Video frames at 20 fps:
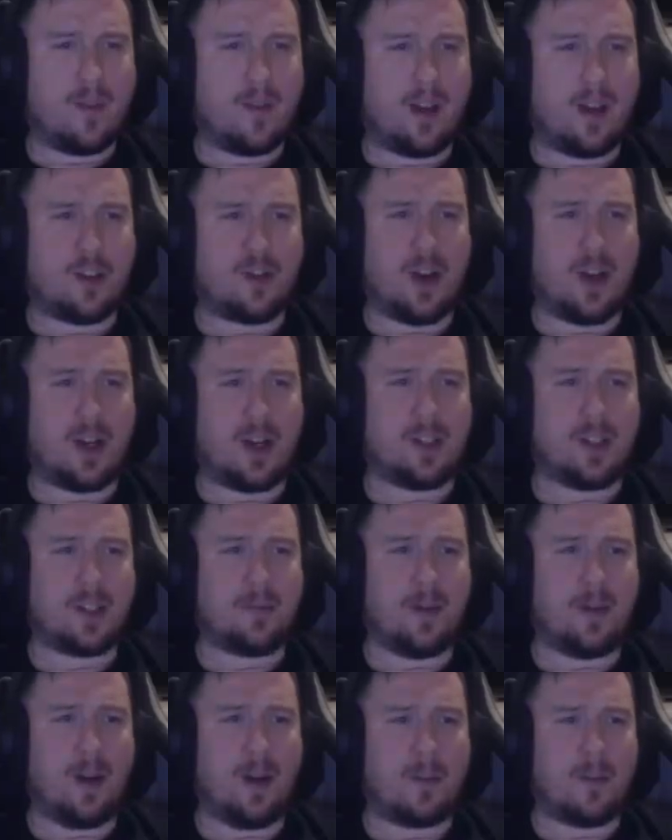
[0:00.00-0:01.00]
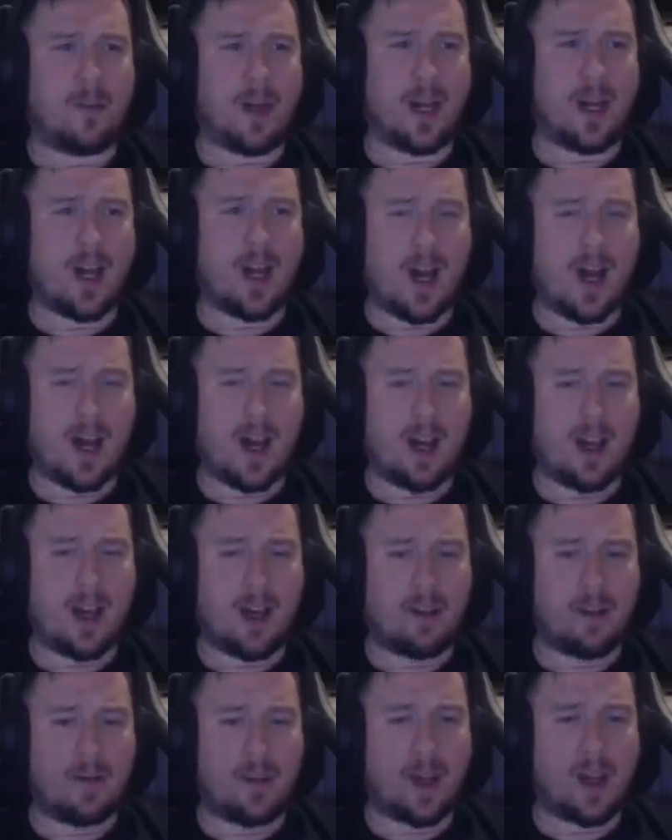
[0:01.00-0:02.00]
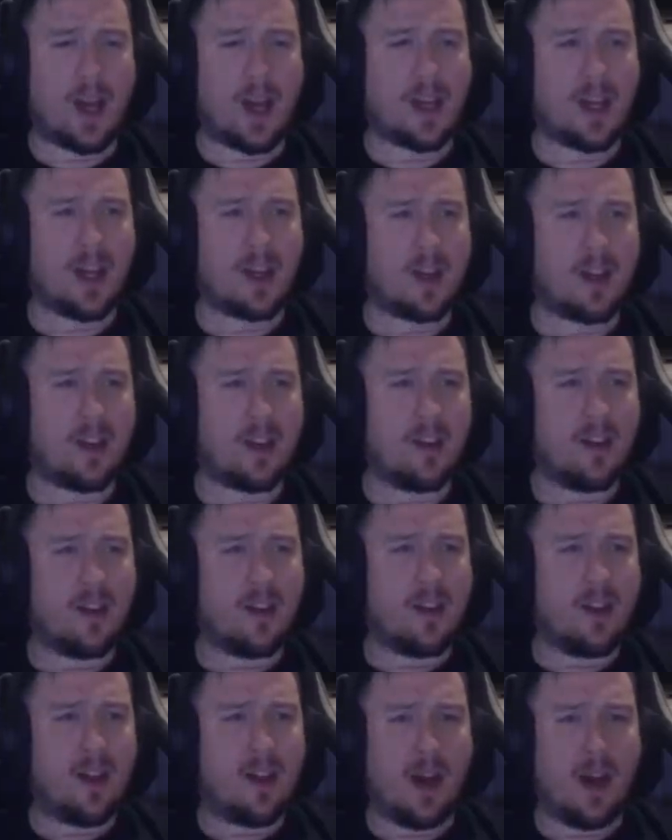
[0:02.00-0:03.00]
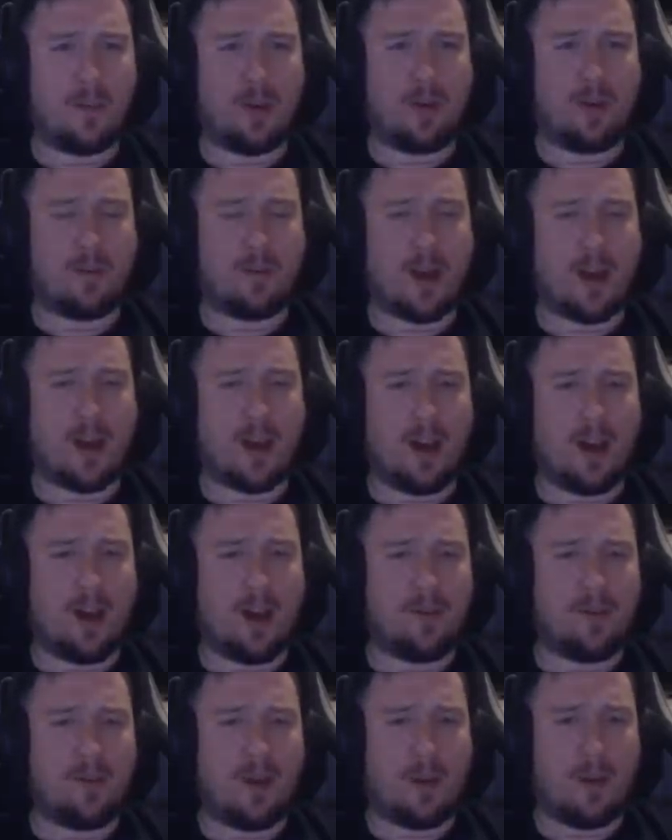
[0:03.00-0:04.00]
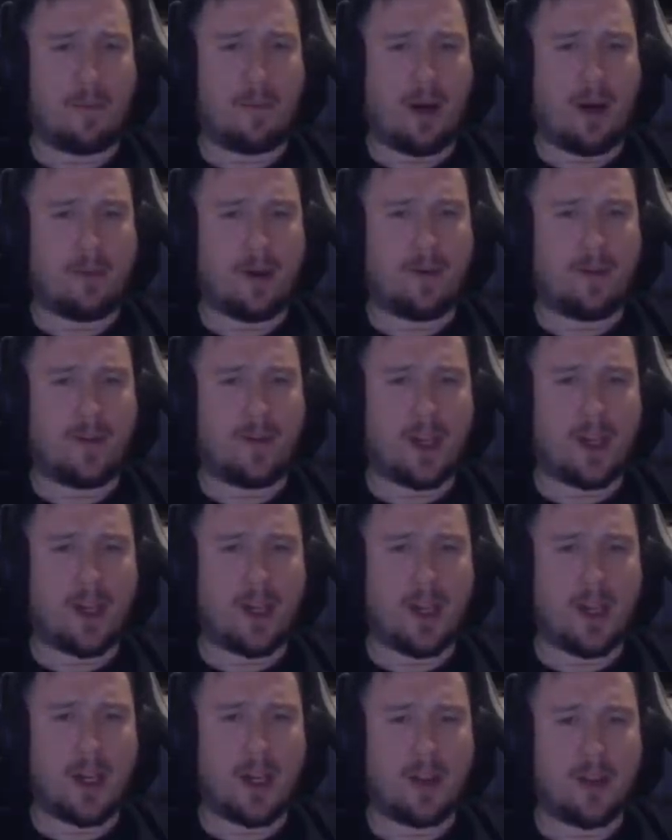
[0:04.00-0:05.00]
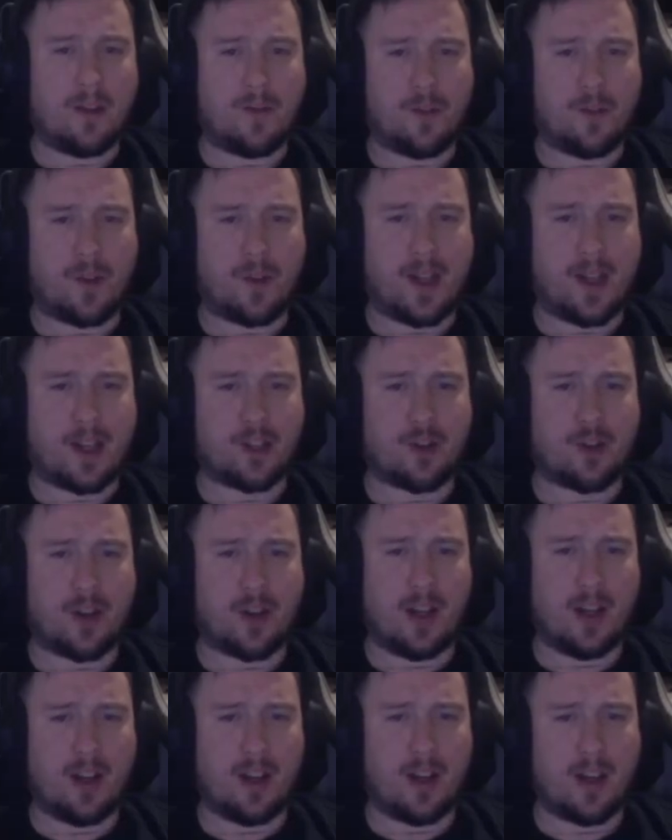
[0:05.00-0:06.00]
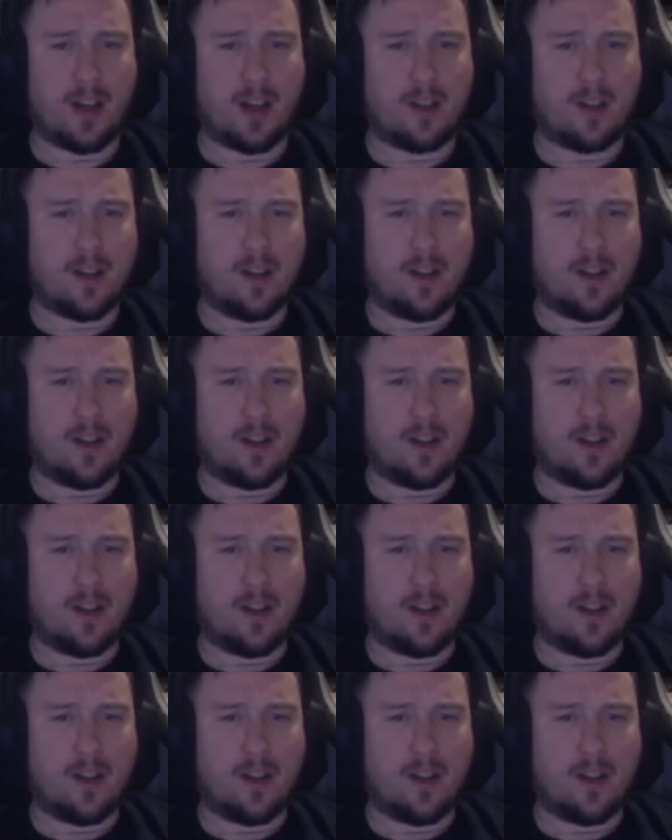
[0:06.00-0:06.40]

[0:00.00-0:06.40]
I try to dispel the PI. I don't think I get it. I put my I popped my VE for the extra healing.